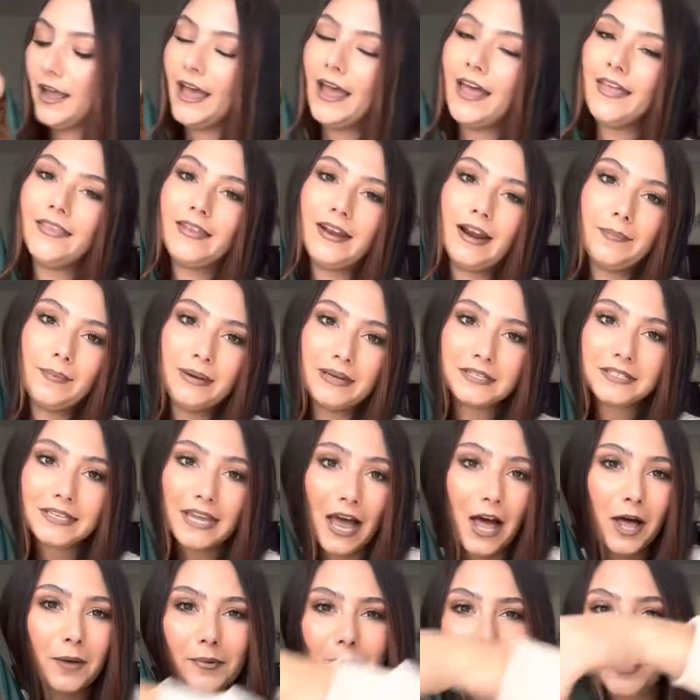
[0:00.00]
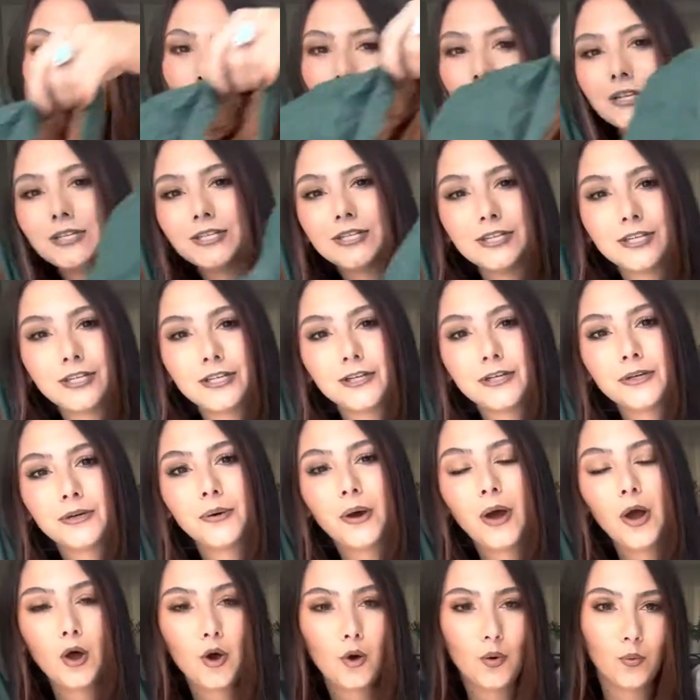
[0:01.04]
And then I picked Caliber up one too.
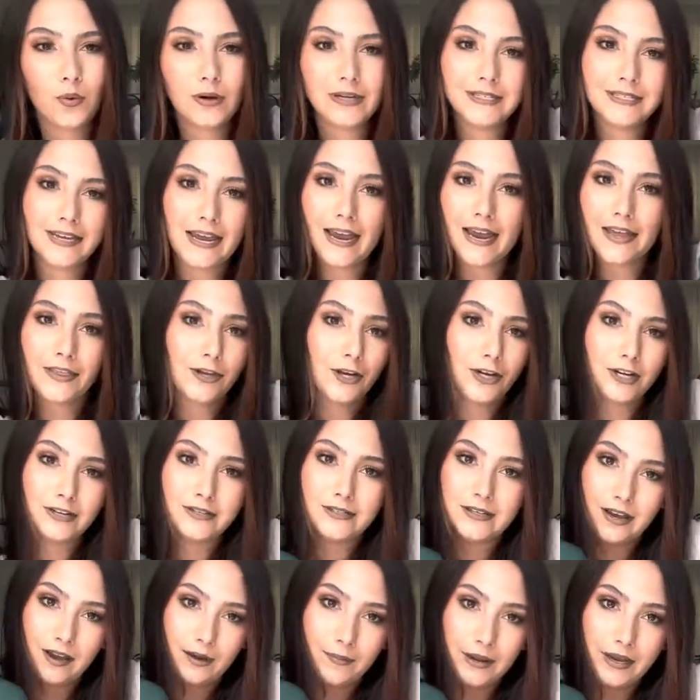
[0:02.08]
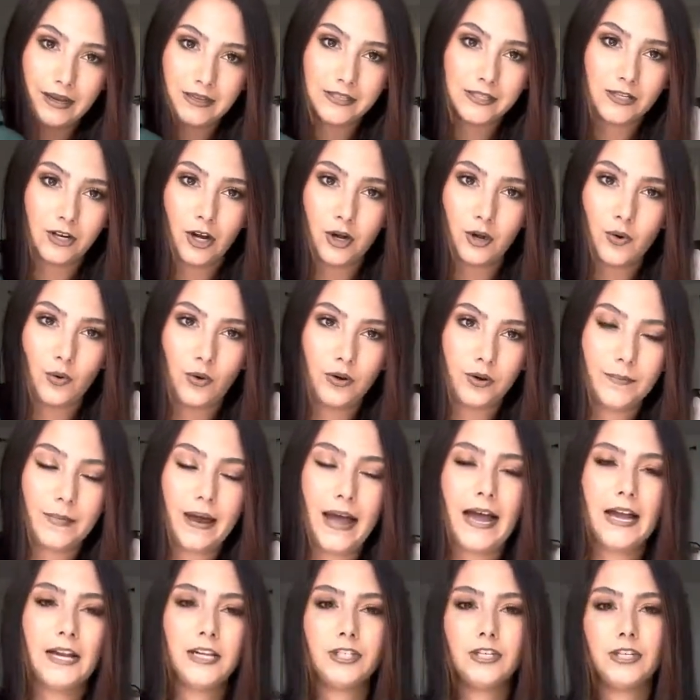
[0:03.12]
One day they're gonna tell me it's not cool to
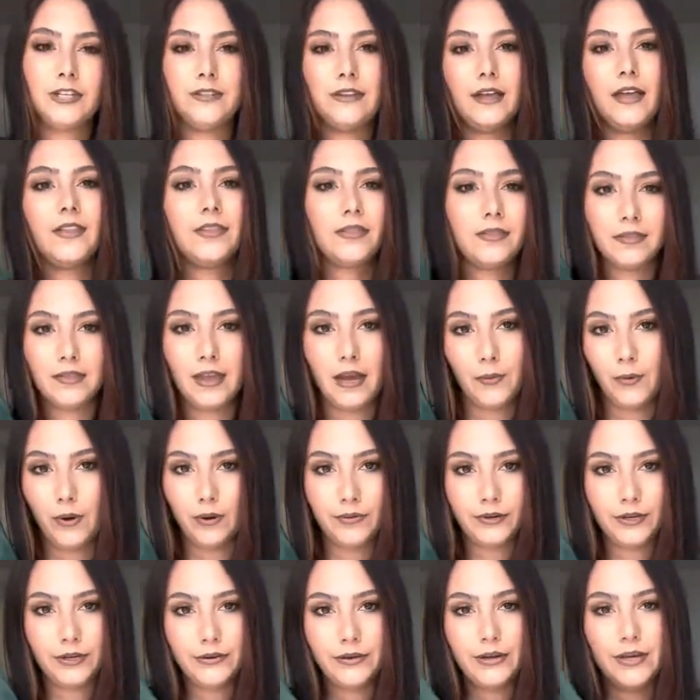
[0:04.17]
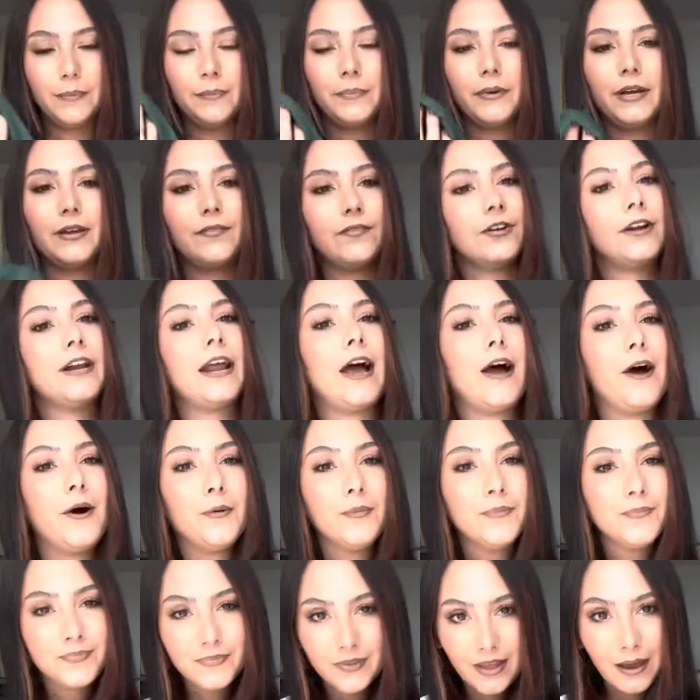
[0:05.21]
match and that they won't do it, but for
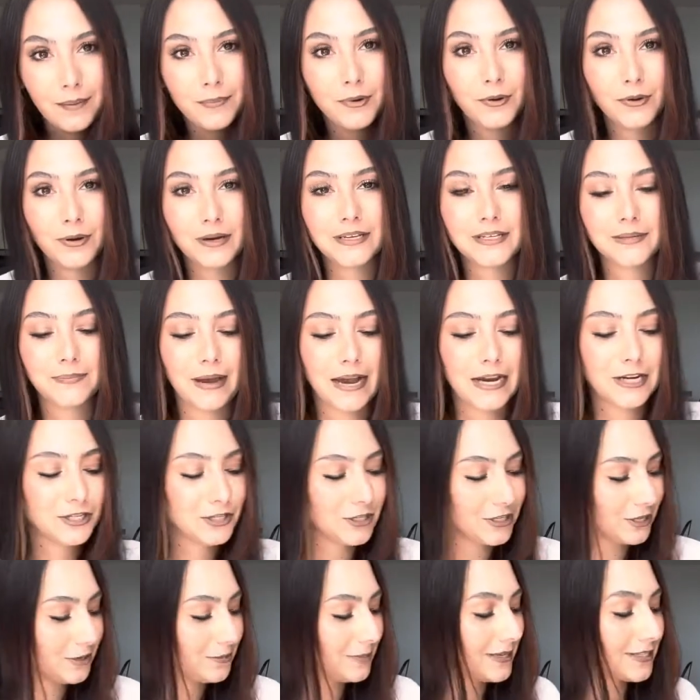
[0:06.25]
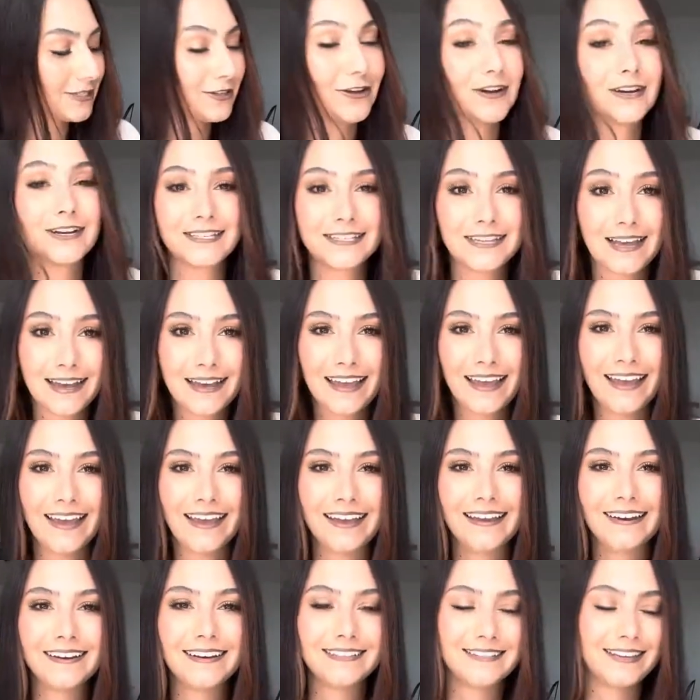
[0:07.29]
now I'm going to match them as long as I
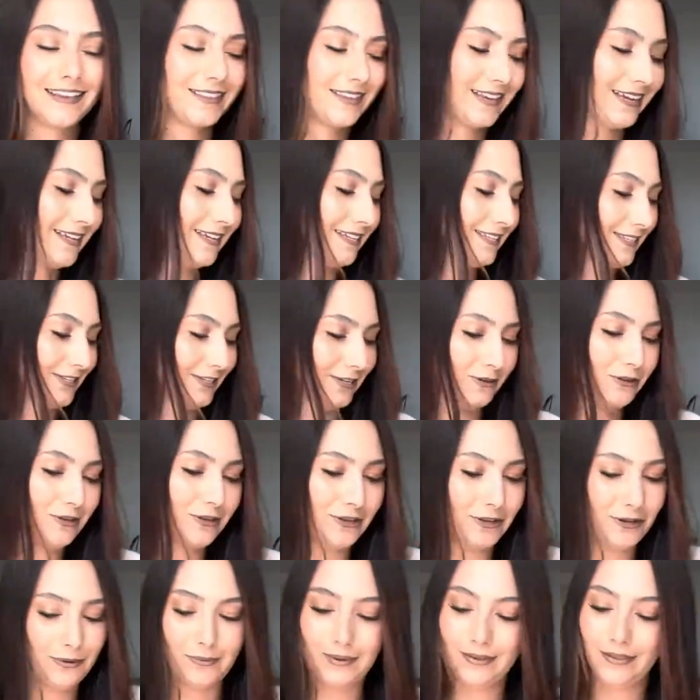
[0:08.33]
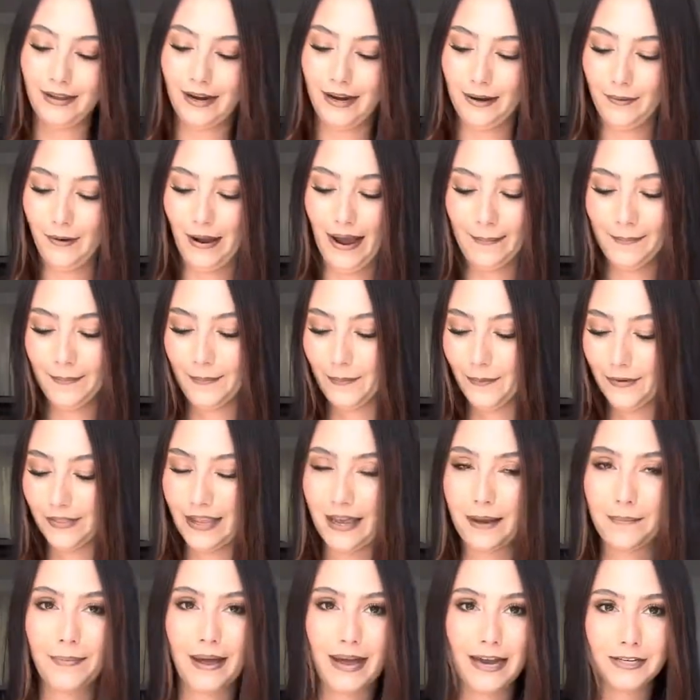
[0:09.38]
can because I think it's so cute when they when
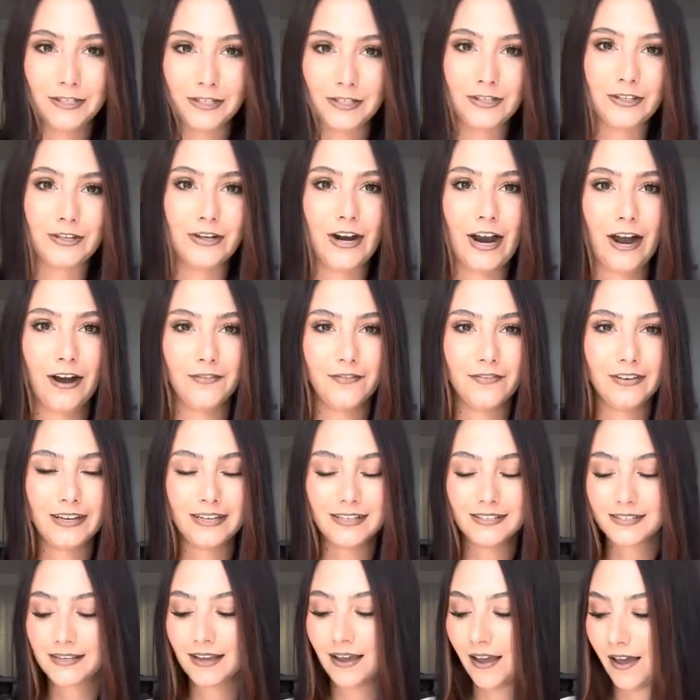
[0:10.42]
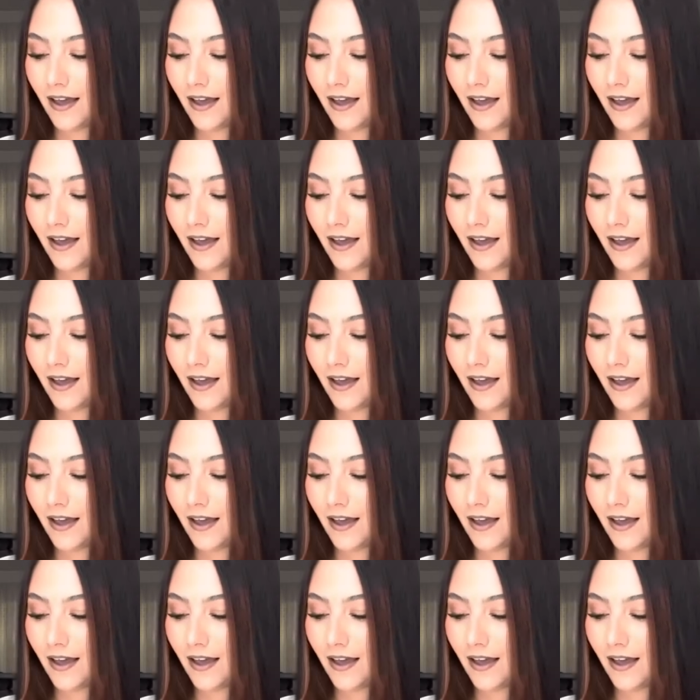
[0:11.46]
they match in their outfits.